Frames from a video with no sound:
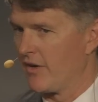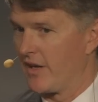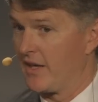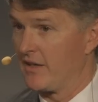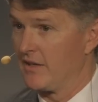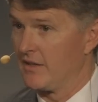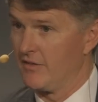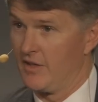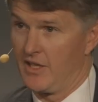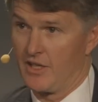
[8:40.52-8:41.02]
now
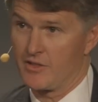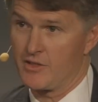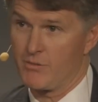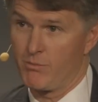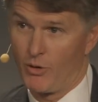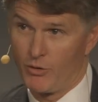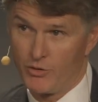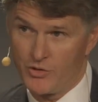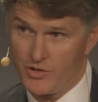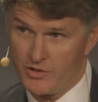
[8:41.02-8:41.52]
getting the
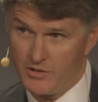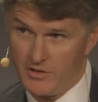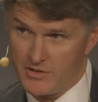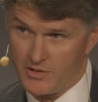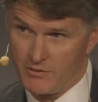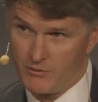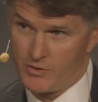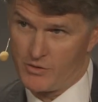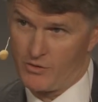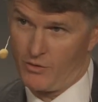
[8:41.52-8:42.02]
exposure
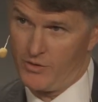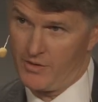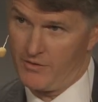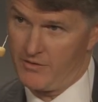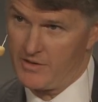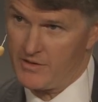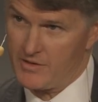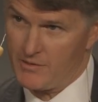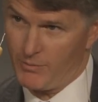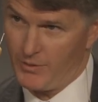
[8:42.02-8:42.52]
as a result of
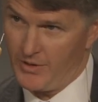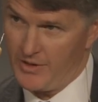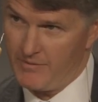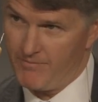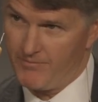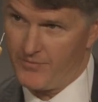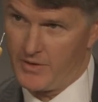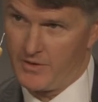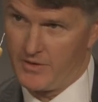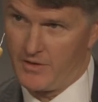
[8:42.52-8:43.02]
this
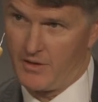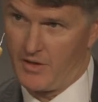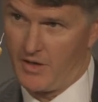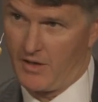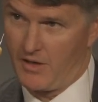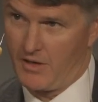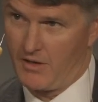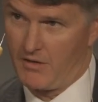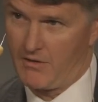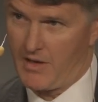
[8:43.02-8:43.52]
split. There
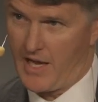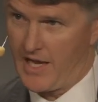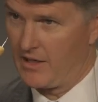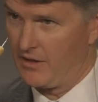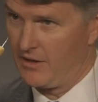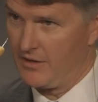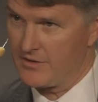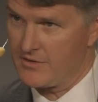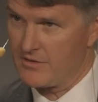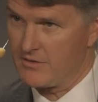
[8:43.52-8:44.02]
are
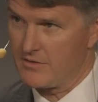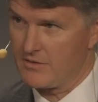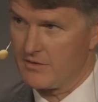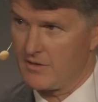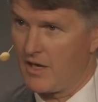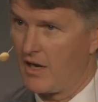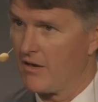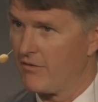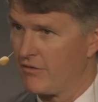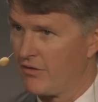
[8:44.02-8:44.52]
analysts
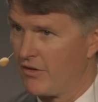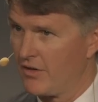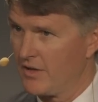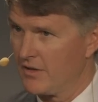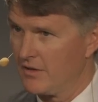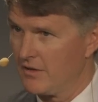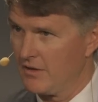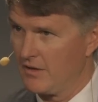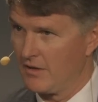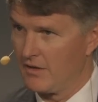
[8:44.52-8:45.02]

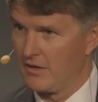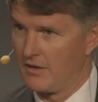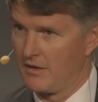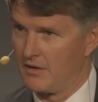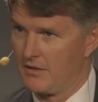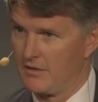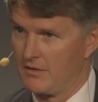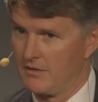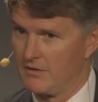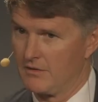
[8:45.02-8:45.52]
covering
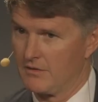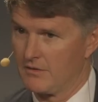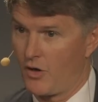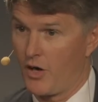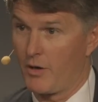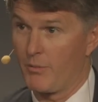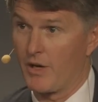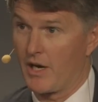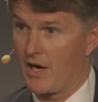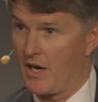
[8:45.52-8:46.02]
uh,
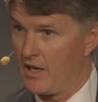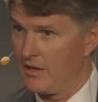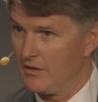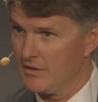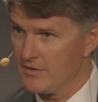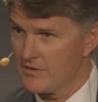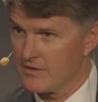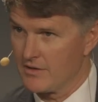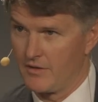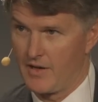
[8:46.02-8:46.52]

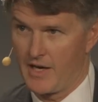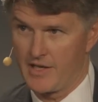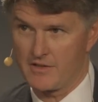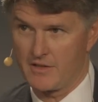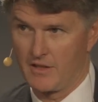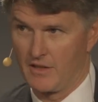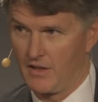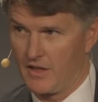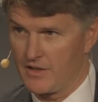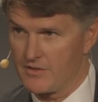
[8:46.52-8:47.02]
HarperCollins. They're
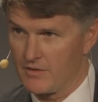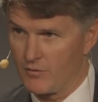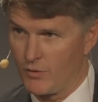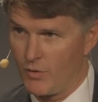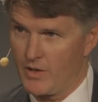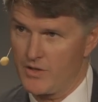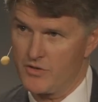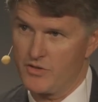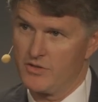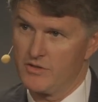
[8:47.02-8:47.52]
asking lots of
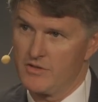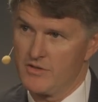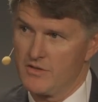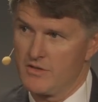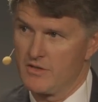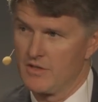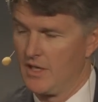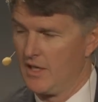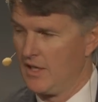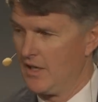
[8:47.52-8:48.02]

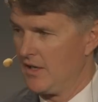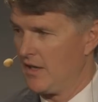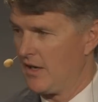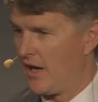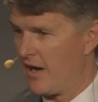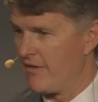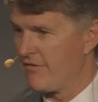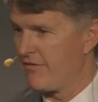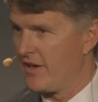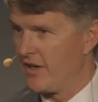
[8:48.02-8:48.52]
questions.
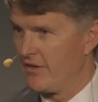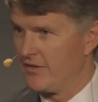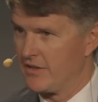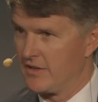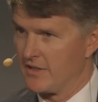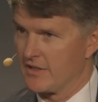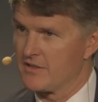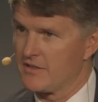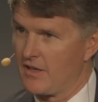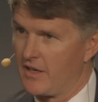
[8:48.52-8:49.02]
I found
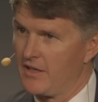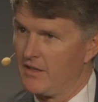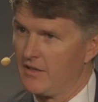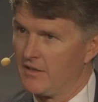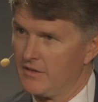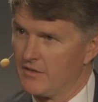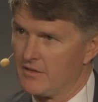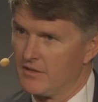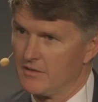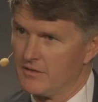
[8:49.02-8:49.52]
it
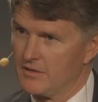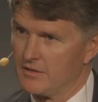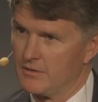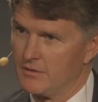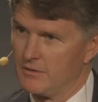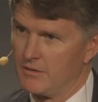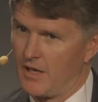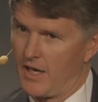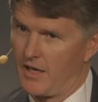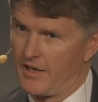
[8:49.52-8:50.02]
exciting
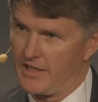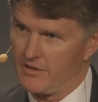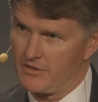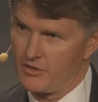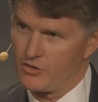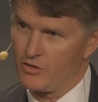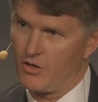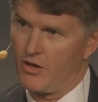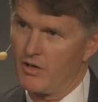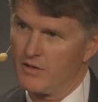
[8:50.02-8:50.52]
to uh, get
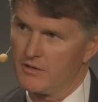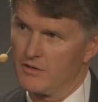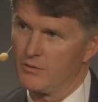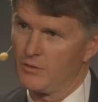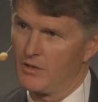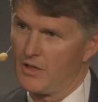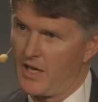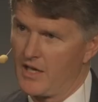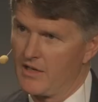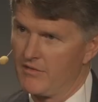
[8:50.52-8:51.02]
to talk
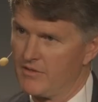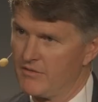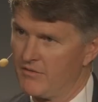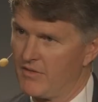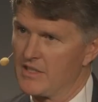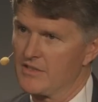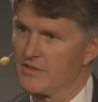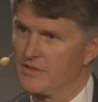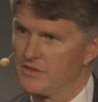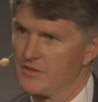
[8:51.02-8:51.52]
to a lot of
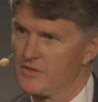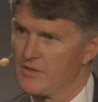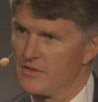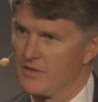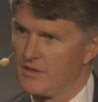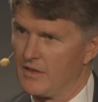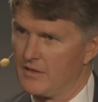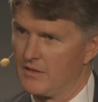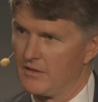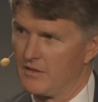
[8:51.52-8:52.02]

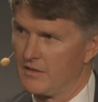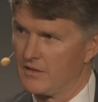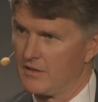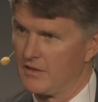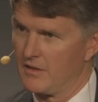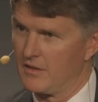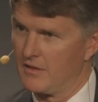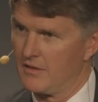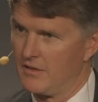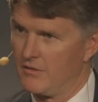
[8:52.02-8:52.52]
investors that
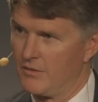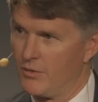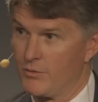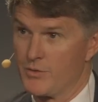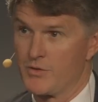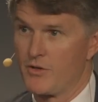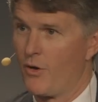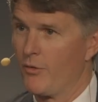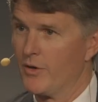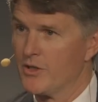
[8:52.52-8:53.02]
uh, there
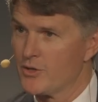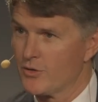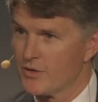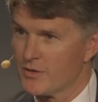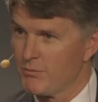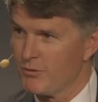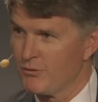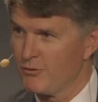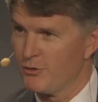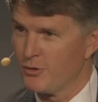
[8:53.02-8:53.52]
was no
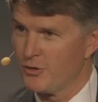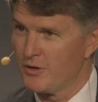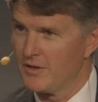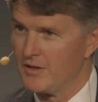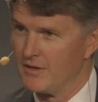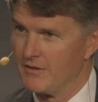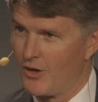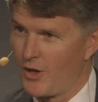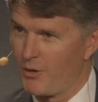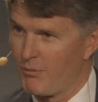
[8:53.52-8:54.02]
interest before,
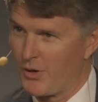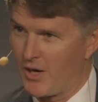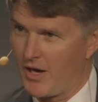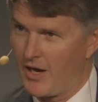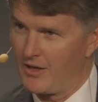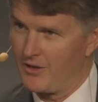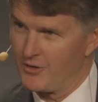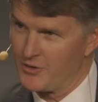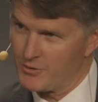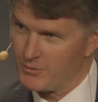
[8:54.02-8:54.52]
and
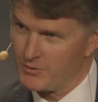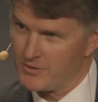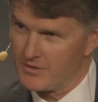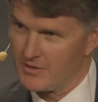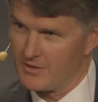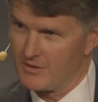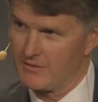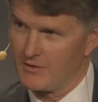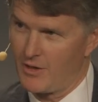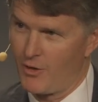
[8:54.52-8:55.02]
HarperCollins was
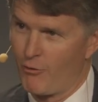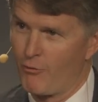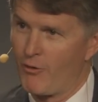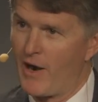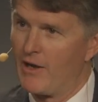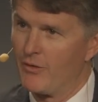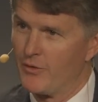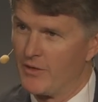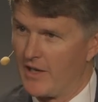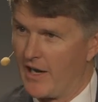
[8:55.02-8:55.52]
a, a
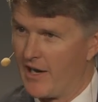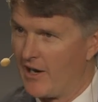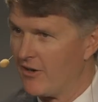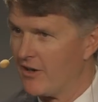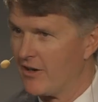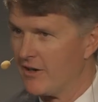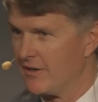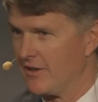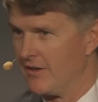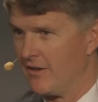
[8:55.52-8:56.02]
rounding
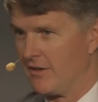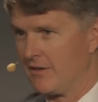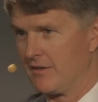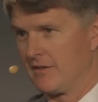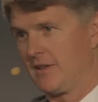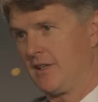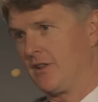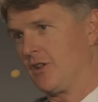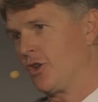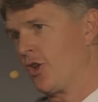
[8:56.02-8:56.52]
error in
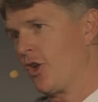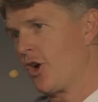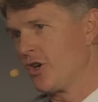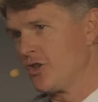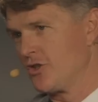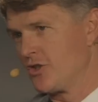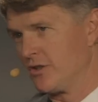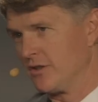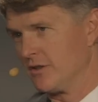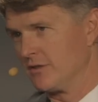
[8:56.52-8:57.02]
the in the
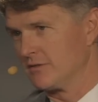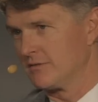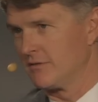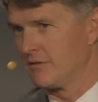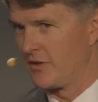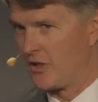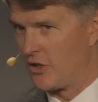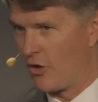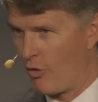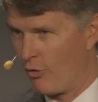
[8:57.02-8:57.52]
larger,
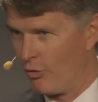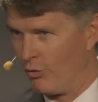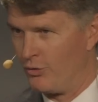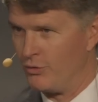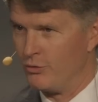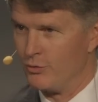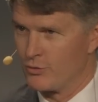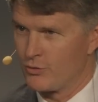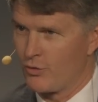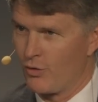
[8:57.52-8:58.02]
the
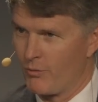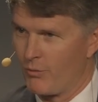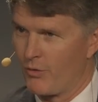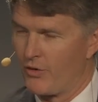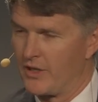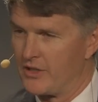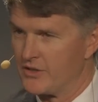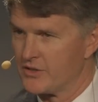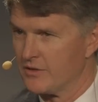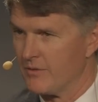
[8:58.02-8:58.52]
old News
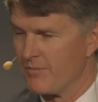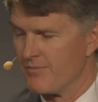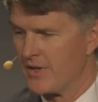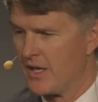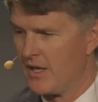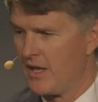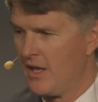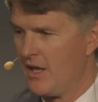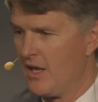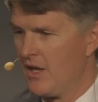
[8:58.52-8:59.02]
Corporation.
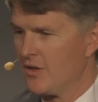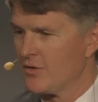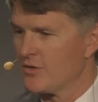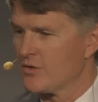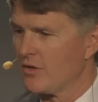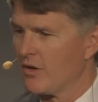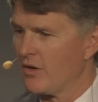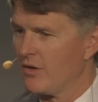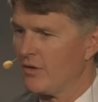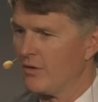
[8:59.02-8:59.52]

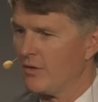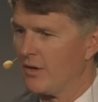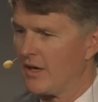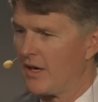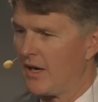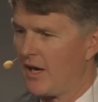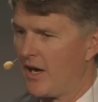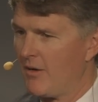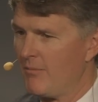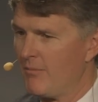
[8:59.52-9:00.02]
So
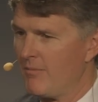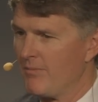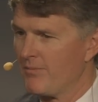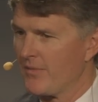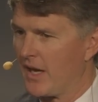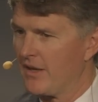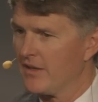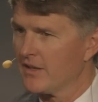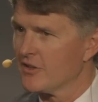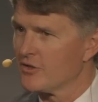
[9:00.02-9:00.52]
um,
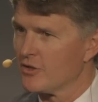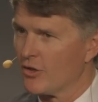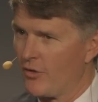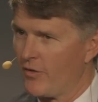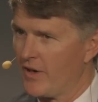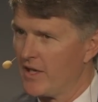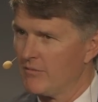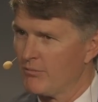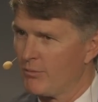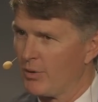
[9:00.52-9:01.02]
I think it's a
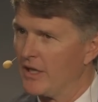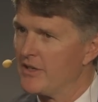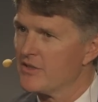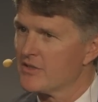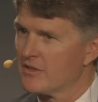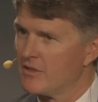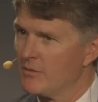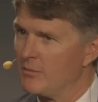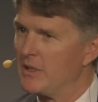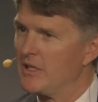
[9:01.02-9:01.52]
great
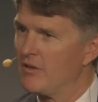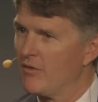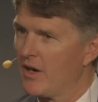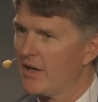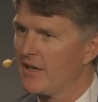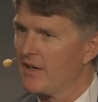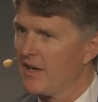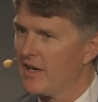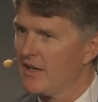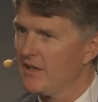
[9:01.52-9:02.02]
place to be
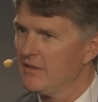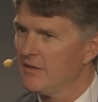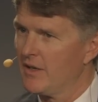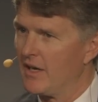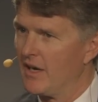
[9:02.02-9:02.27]
right now,